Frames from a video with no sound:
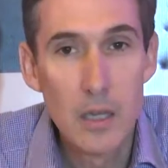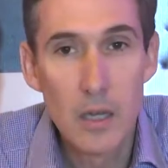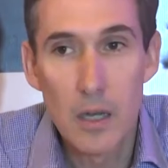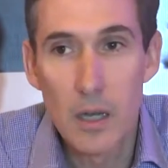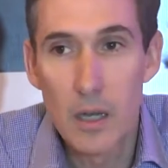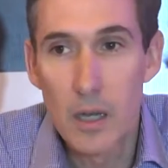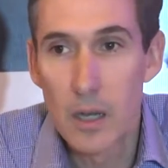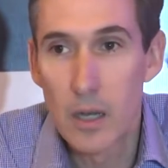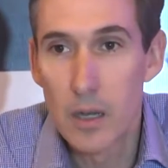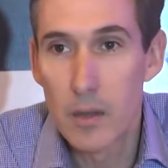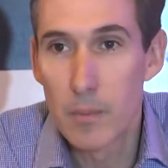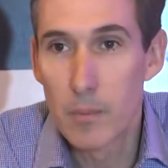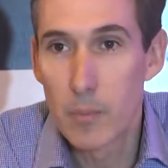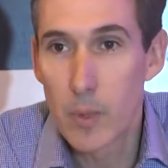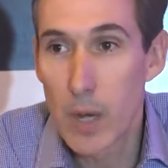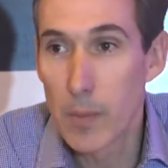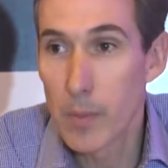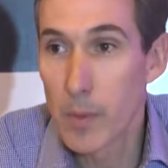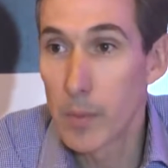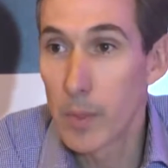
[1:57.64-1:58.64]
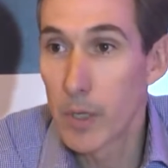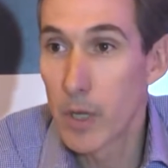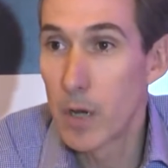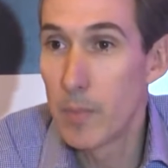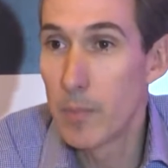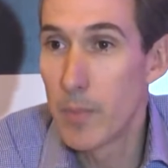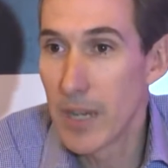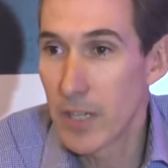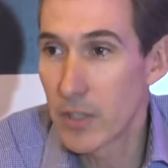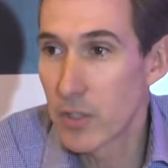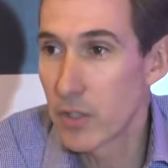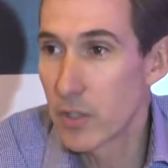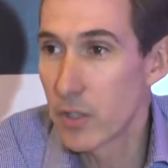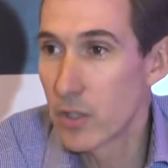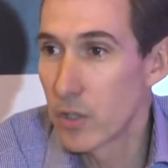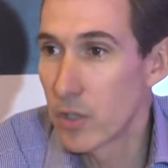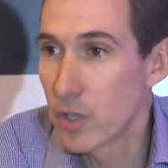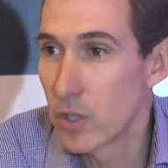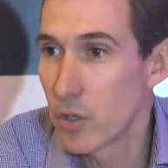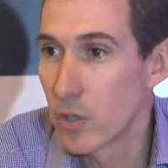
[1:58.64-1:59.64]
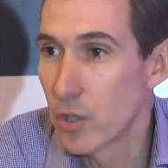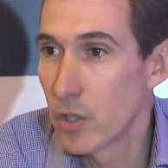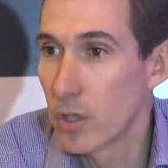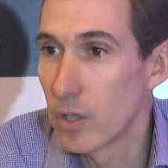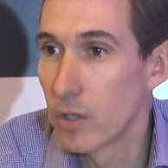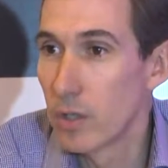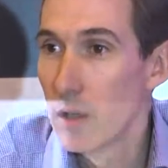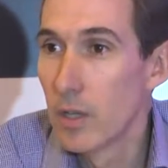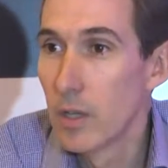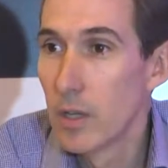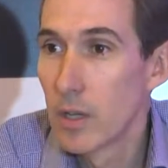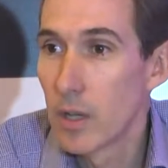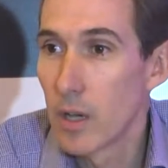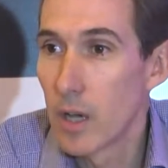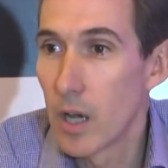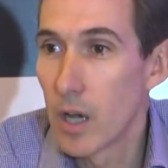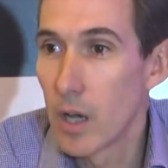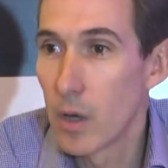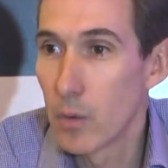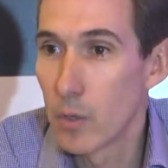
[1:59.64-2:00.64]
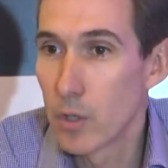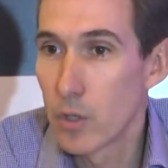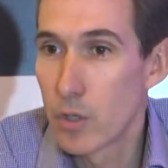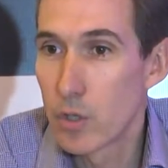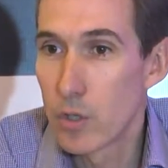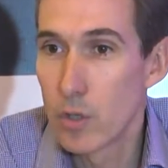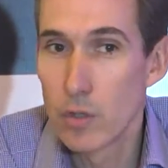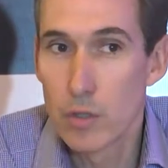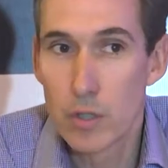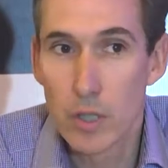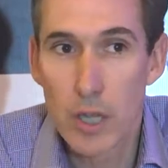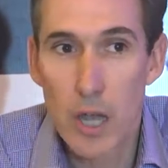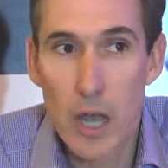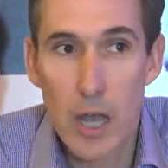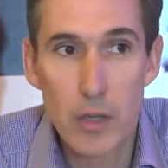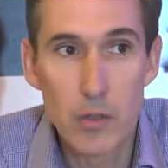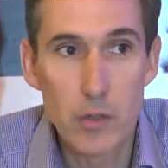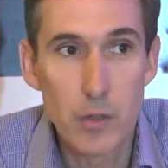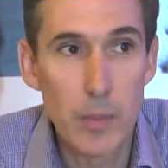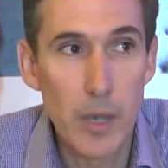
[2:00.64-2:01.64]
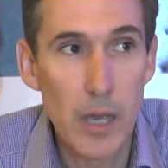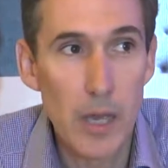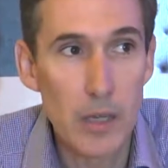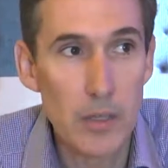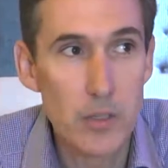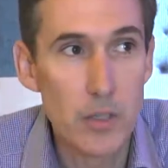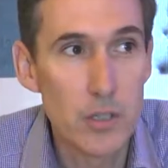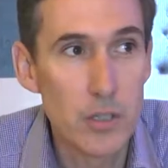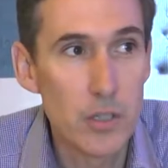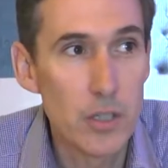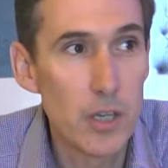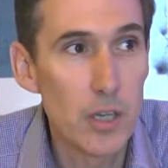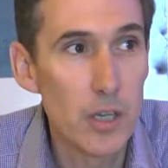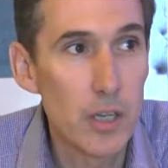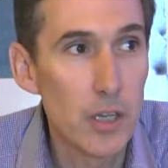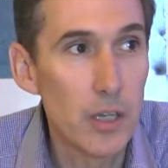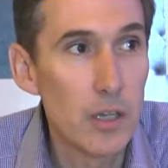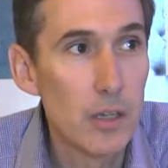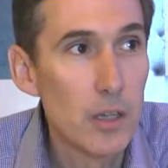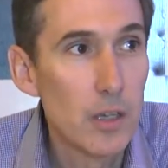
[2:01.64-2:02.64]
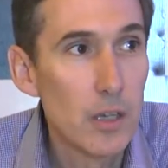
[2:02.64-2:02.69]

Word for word: Uh, probably our best decision uh, was choosing Hyderabad as a city